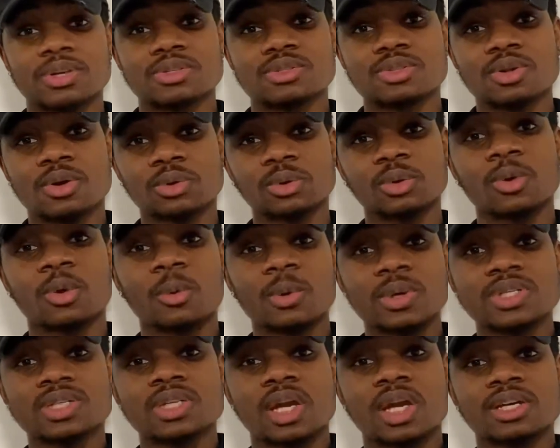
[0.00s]
don't always
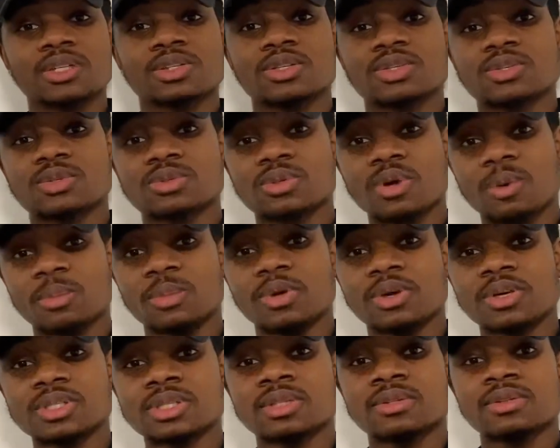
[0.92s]
catch the stop
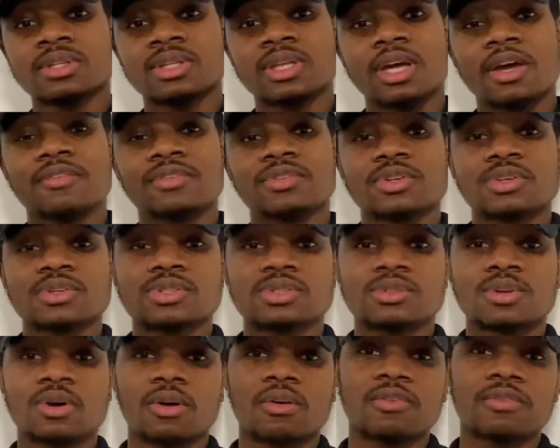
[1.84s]
loss if the
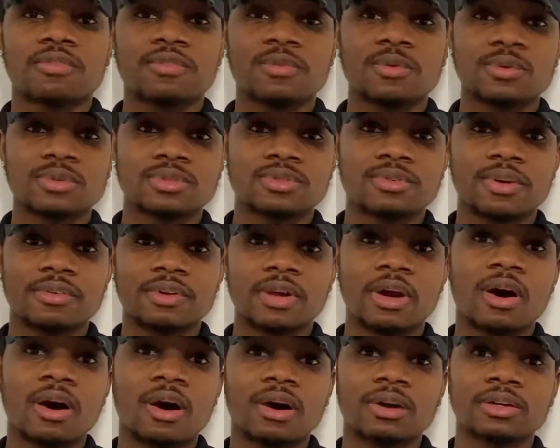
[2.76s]
stock falls very
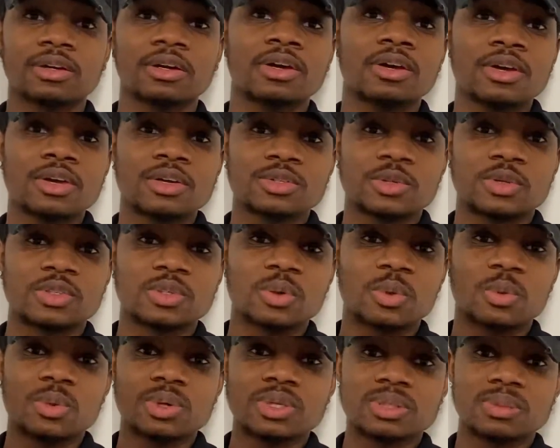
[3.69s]
hard so it's
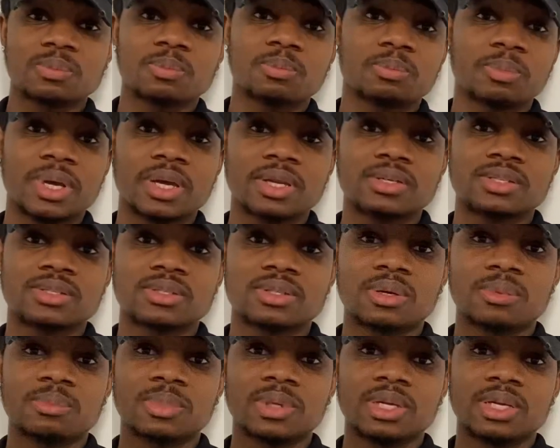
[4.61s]
always best to
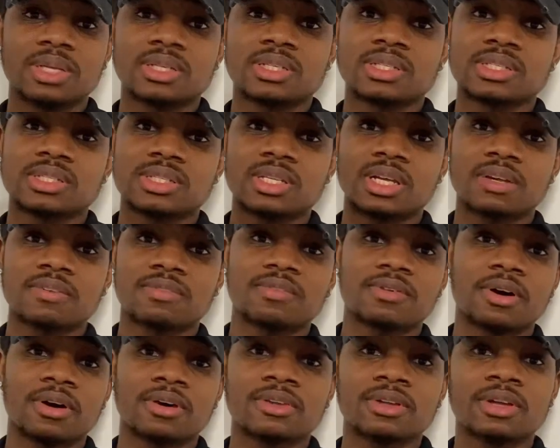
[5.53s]
be
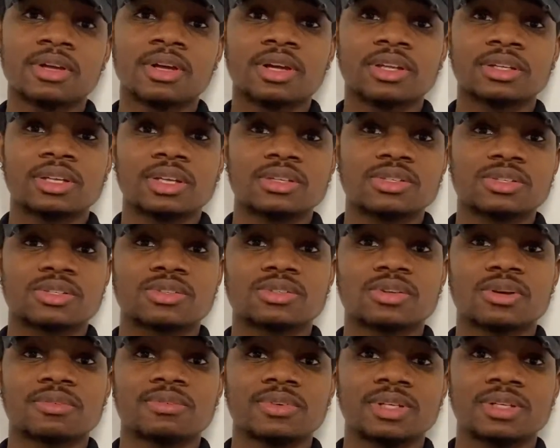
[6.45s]
safer than
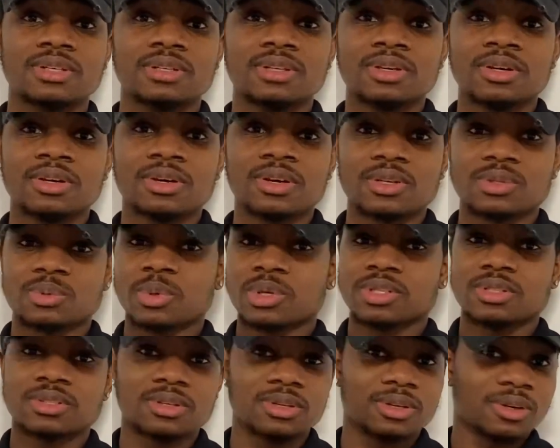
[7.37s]
sorry because once
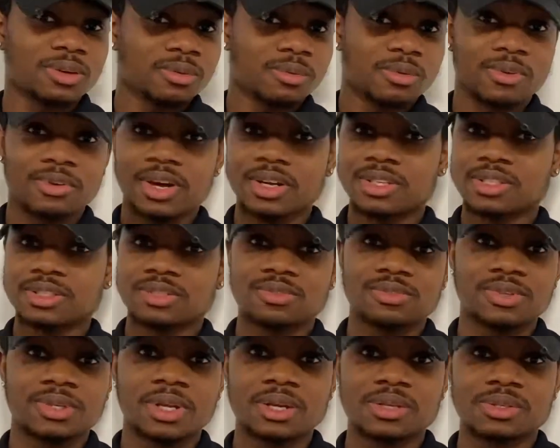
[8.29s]
it crashes through
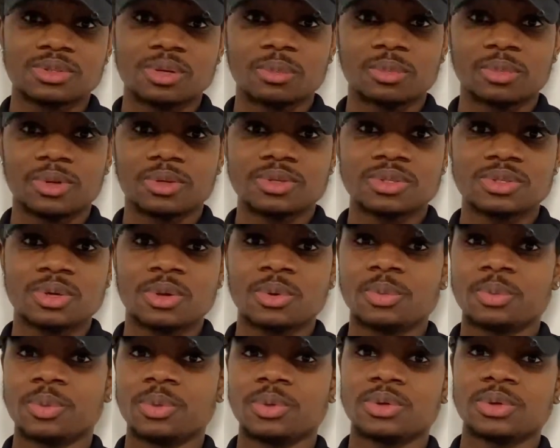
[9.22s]
that stop loss
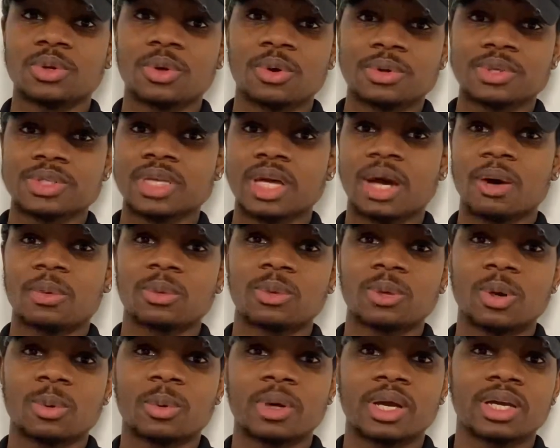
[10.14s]
who knows how
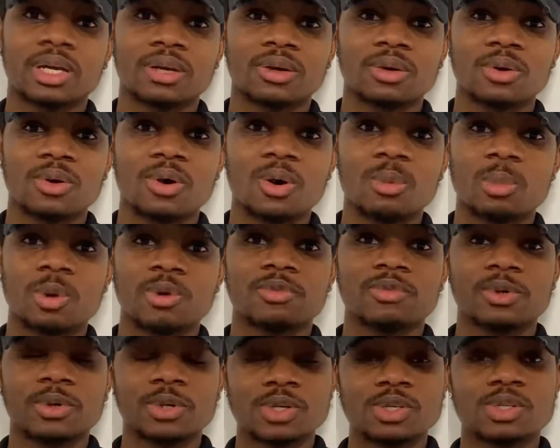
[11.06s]
lower it can go before
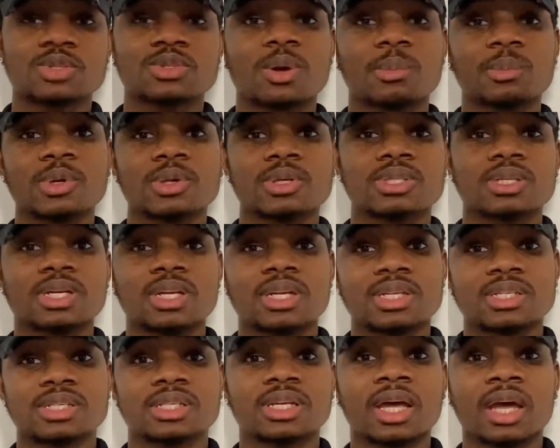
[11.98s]
the stop loss
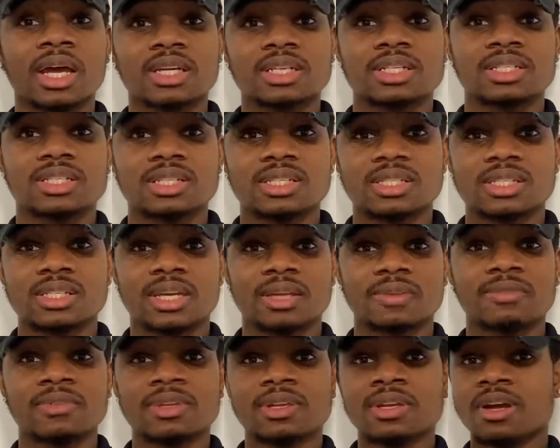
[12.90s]
is actually set
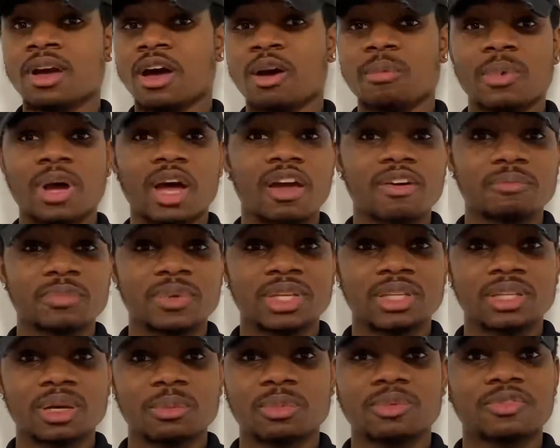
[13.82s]
um, i've been there
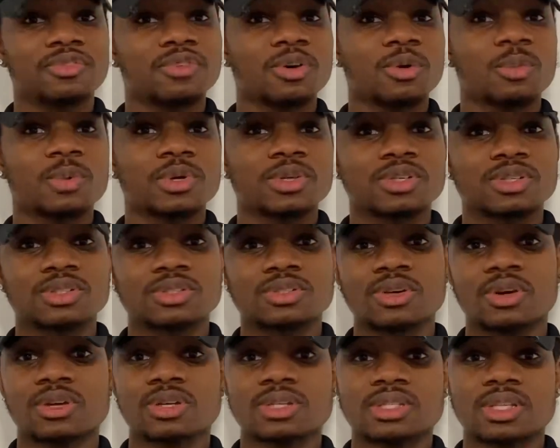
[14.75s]
before with
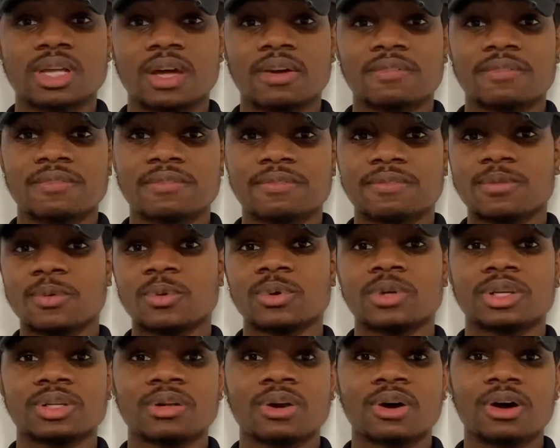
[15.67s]
stocks that have fallen
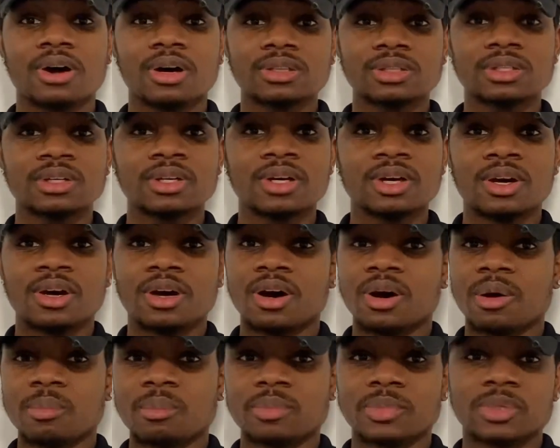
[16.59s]
hard
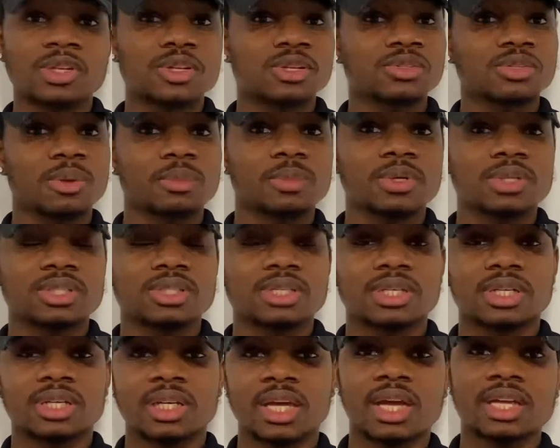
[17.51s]
um, the stop loss didn't
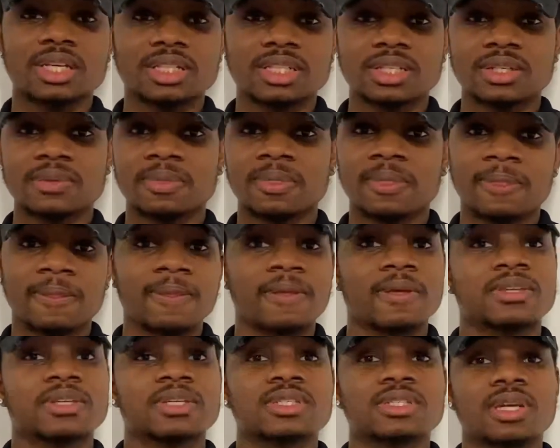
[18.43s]
catch it and
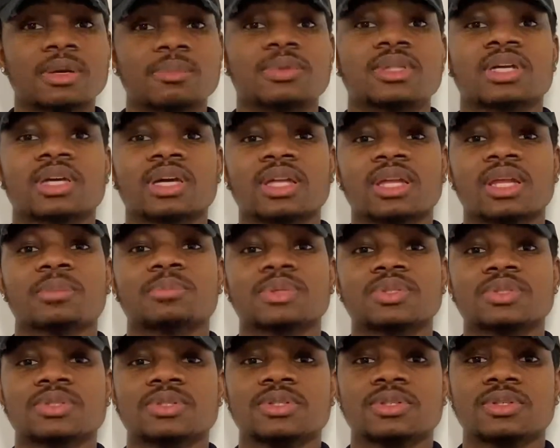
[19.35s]
the same thing can happen
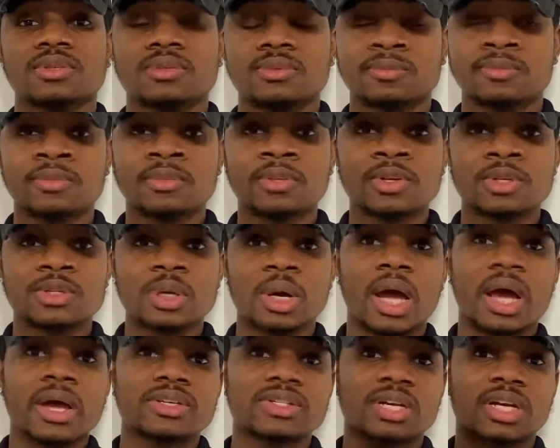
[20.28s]
to you so
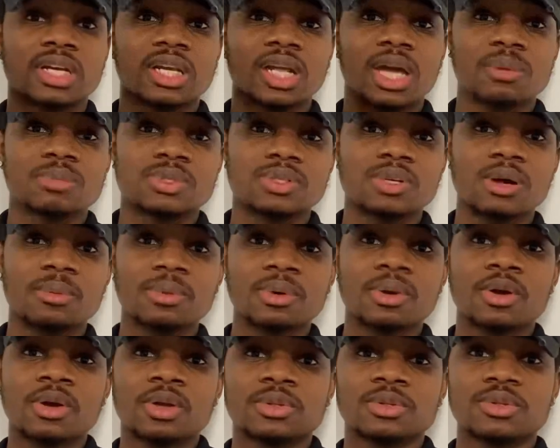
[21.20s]
as it climbs up
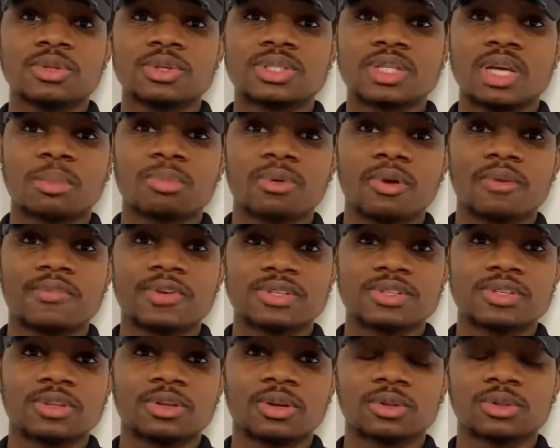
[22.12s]
do take profits
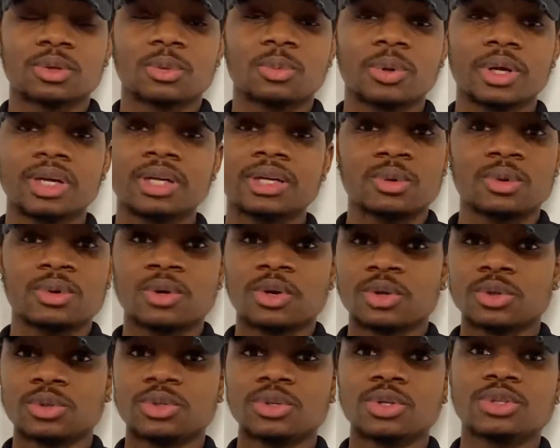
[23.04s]
along the way
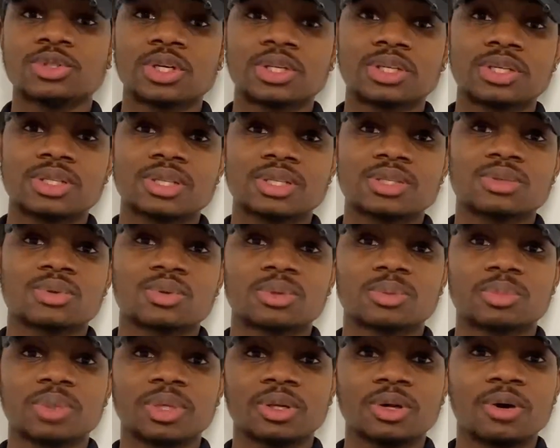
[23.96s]
do join the discord
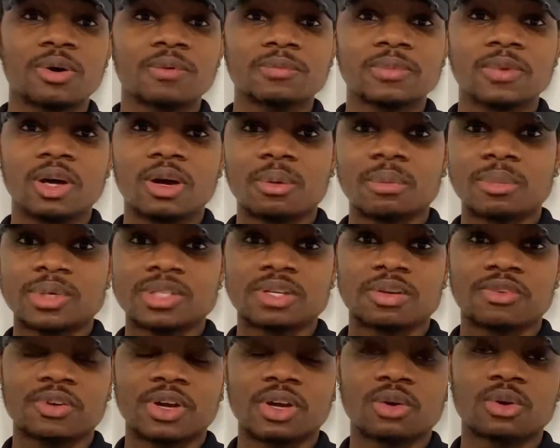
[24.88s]
below um, there's a
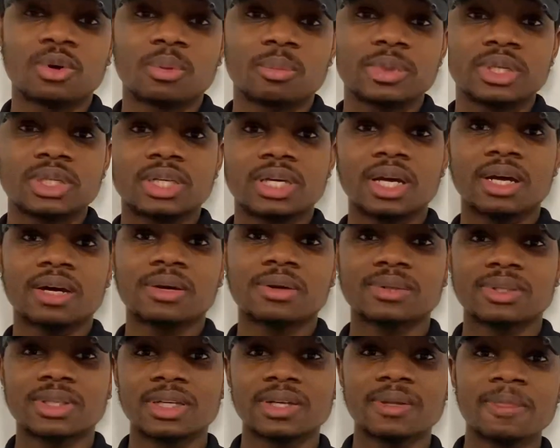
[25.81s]
great community out
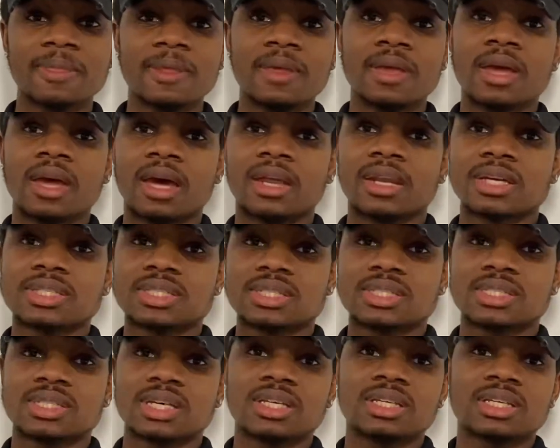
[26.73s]
there and as i
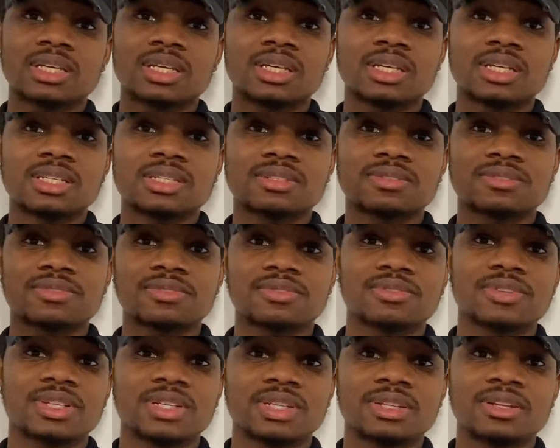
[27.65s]
said it is
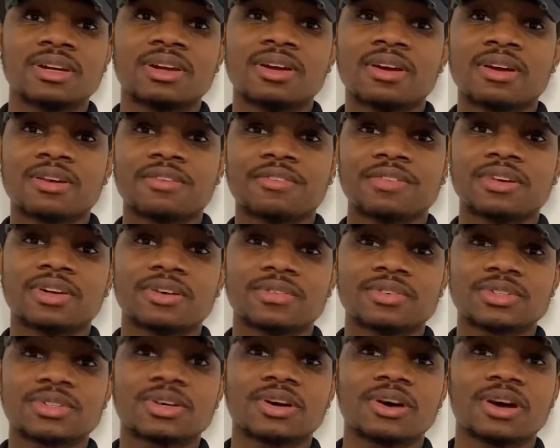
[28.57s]
free free of
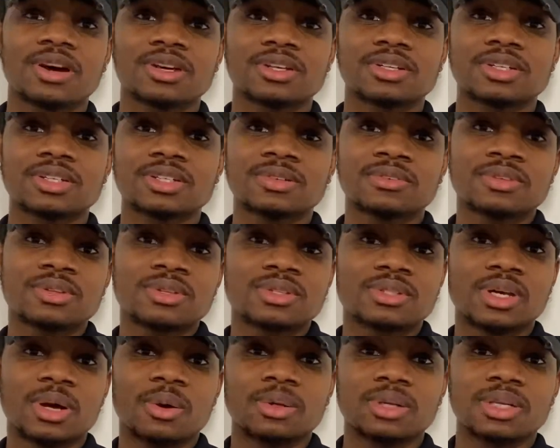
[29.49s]
charge so
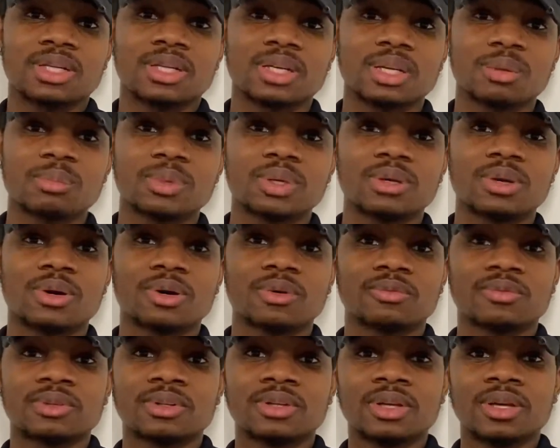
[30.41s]
i'll link it below
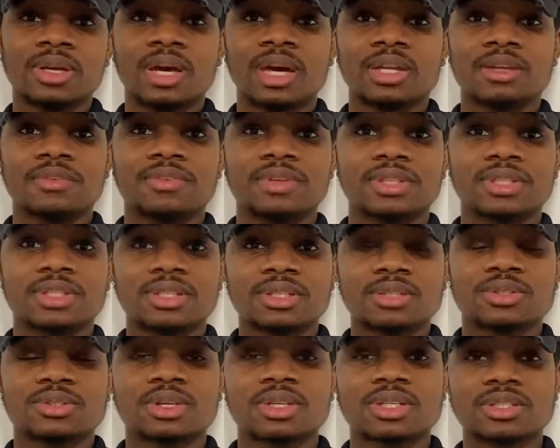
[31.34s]
and if you did
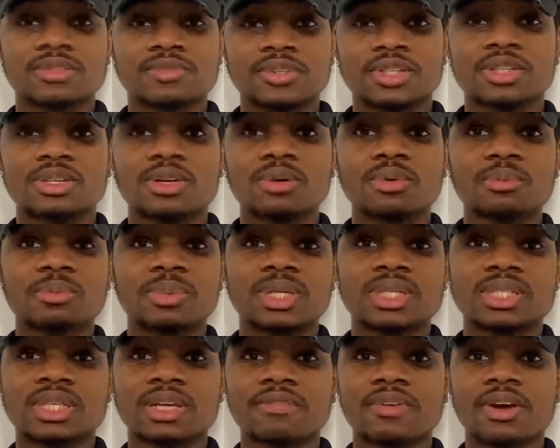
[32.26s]
enjoy this video, please
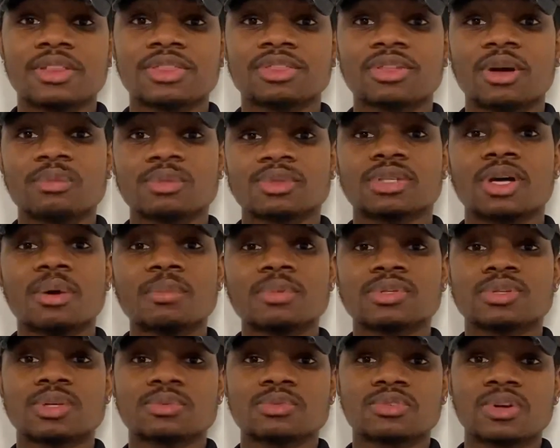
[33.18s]
give it a thumbs up,
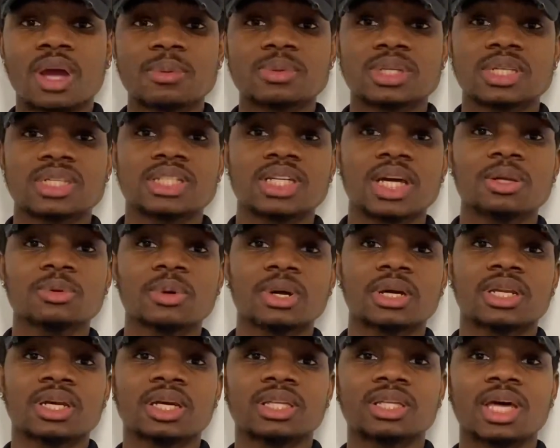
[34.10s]
subscribe to the channel and
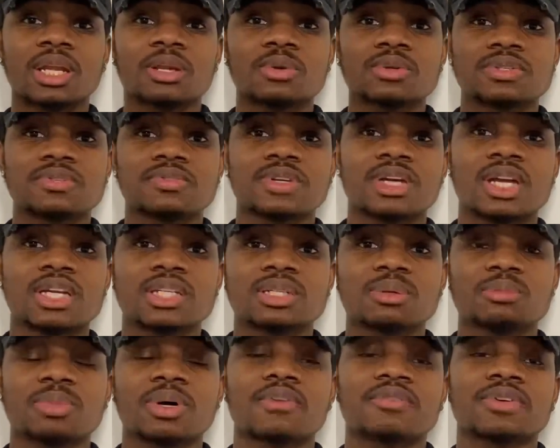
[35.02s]
hit that notification
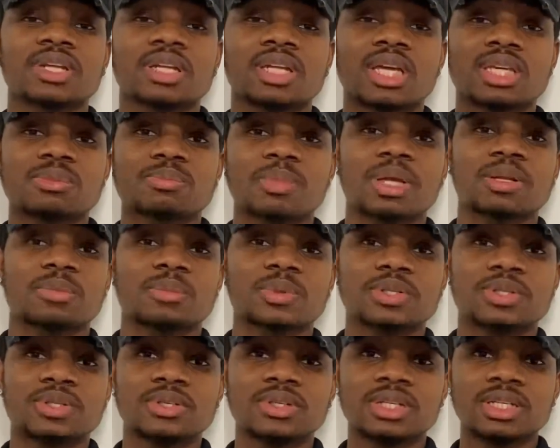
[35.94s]
bell for the latest buying
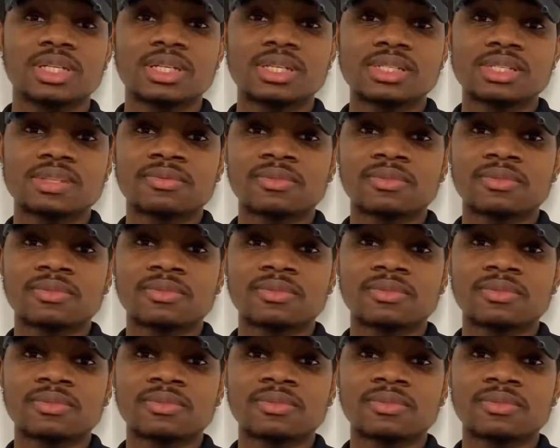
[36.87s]
opportunities.